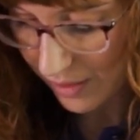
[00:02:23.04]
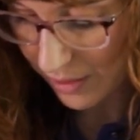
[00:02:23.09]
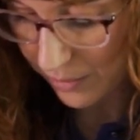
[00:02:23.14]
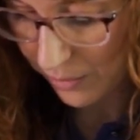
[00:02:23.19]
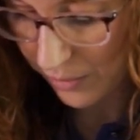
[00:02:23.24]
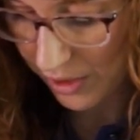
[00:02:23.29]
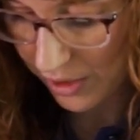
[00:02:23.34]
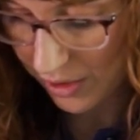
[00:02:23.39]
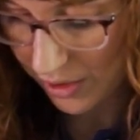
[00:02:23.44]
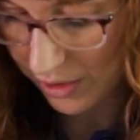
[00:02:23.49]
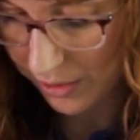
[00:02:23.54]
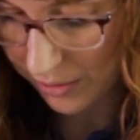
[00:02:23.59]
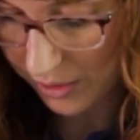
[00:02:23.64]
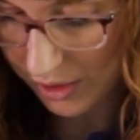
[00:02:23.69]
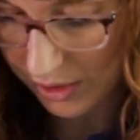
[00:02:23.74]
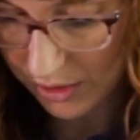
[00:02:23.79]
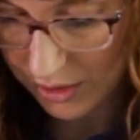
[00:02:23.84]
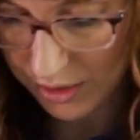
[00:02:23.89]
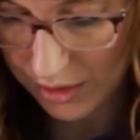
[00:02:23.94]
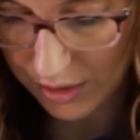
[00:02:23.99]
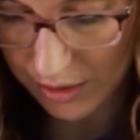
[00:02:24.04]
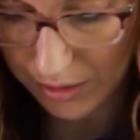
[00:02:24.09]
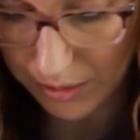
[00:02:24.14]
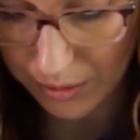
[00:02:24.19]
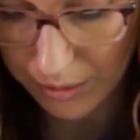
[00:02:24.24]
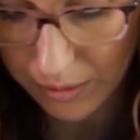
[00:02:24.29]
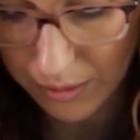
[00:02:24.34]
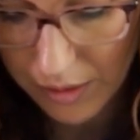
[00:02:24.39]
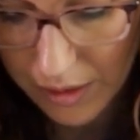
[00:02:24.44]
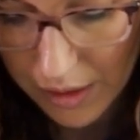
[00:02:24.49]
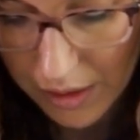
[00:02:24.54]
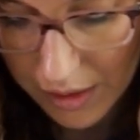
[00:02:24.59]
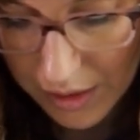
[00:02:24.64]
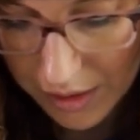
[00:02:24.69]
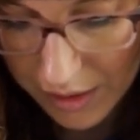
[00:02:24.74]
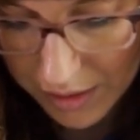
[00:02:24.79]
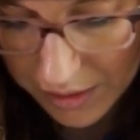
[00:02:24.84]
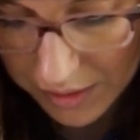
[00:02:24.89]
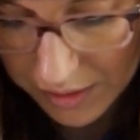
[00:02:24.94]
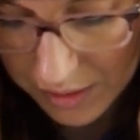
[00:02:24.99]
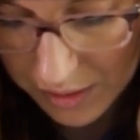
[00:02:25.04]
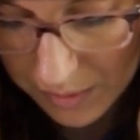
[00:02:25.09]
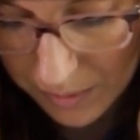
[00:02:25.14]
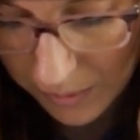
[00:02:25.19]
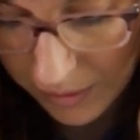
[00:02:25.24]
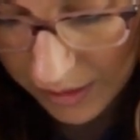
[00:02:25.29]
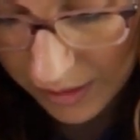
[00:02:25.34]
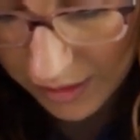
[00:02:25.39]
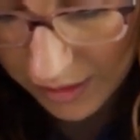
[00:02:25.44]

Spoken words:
and we are going to spread